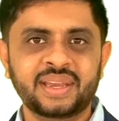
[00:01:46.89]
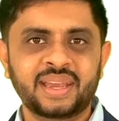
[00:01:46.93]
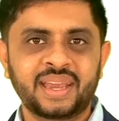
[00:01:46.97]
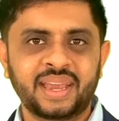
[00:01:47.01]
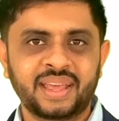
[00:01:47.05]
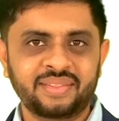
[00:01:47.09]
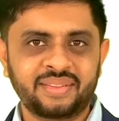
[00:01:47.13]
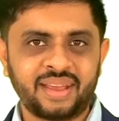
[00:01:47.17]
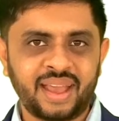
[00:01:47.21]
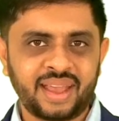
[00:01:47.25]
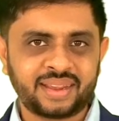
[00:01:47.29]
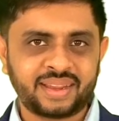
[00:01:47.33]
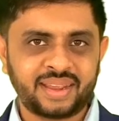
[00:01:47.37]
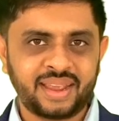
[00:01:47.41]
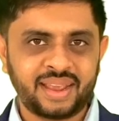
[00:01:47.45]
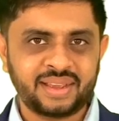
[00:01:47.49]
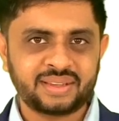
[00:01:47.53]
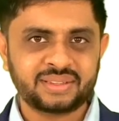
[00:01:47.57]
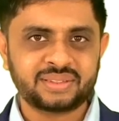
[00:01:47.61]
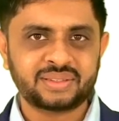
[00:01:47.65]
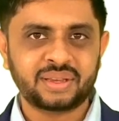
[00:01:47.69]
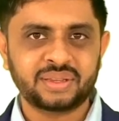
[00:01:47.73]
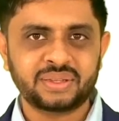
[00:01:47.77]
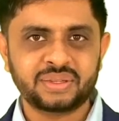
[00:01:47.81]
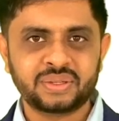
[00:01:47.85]
In that
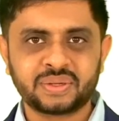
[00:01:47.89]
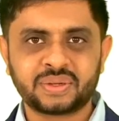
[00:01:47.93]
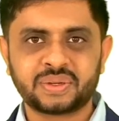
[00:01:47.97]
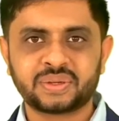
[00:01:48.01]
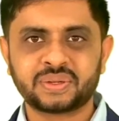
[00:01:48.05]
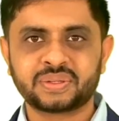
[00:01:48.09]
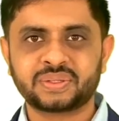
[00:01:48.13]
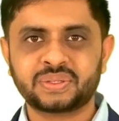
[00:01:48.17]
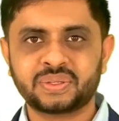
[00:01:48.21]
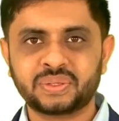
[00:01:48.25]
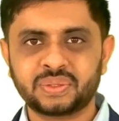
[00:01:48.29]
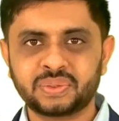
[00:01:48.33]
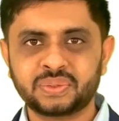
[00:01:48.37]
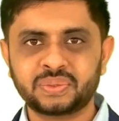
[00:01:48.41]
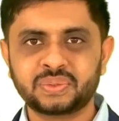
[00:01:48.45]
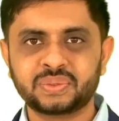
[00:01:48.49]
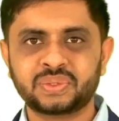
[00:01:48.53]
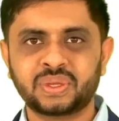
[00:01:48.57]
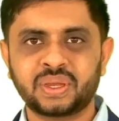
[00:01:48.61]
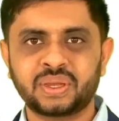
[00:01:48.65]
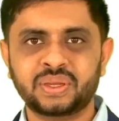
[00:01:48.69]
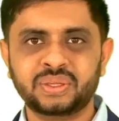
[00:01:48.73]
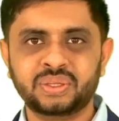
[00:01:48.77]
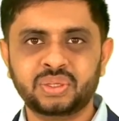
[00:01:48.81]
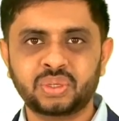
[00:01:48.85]
case, you could choose
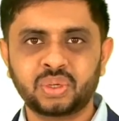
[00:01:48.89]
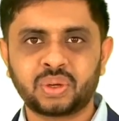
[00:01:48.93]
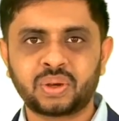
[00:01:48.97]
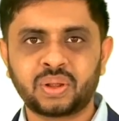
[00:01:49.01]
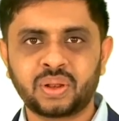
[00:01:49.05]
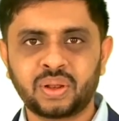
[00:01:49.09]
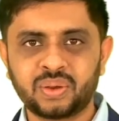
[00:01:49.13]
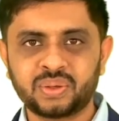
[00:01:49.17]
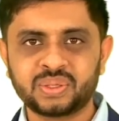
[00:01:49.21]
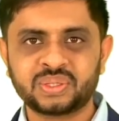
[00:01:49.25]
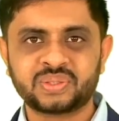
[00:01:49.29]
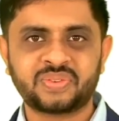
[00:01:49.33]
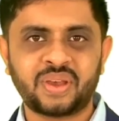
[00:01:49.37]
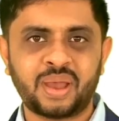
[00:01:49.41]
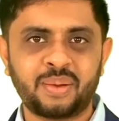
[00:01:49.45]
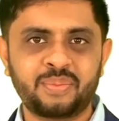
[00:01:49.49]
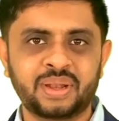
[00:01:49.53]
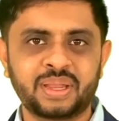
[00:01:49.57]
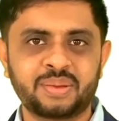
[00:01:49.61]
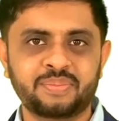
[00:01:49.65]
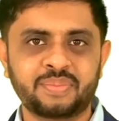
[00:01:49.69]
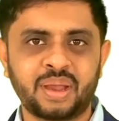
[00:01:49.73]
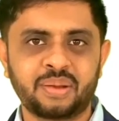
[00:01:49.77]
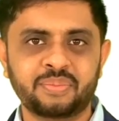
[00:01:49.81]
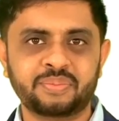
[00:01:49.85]
your close
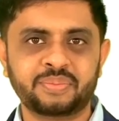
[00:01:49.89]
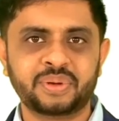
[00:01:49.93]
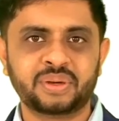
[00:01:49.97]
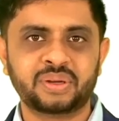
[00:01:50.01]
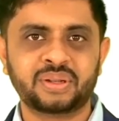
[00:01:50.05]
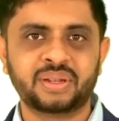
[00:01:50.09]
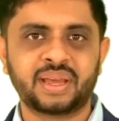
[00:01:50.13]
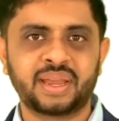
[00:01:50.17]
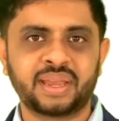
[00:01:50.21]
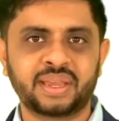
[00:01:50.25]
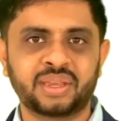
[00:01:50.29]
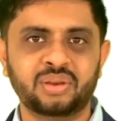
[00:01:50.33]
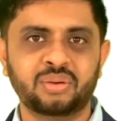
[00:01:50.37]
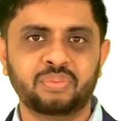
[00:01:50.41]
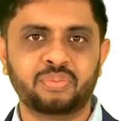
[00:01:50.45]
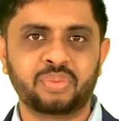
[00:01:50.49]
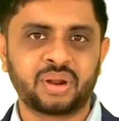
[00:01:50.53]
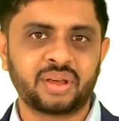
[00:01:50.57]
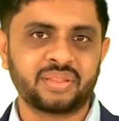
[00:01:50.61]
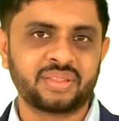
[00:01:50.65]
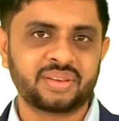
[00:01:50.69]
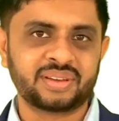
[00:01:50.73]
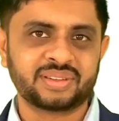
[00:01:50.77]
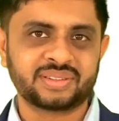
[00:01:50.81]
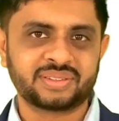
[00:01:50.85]
family member like your
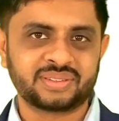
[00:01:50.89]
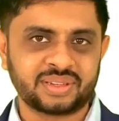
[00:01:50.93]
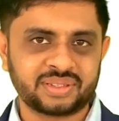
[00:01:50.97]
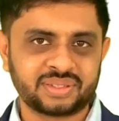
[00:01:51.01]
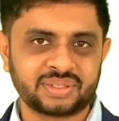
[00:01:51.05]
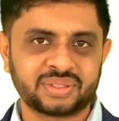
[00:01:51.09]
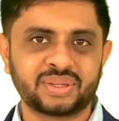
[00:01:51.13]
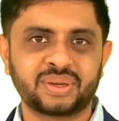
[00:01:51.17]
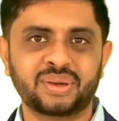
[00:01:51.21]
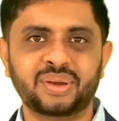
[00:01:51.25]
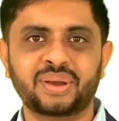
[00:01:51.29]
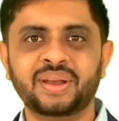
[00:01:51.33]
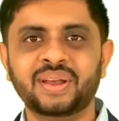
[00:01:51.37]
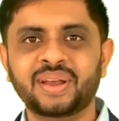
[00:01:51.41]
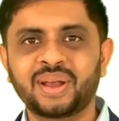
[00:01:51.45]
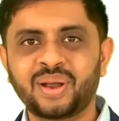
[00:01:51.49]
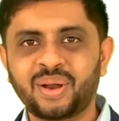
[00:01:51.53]
brother, sister,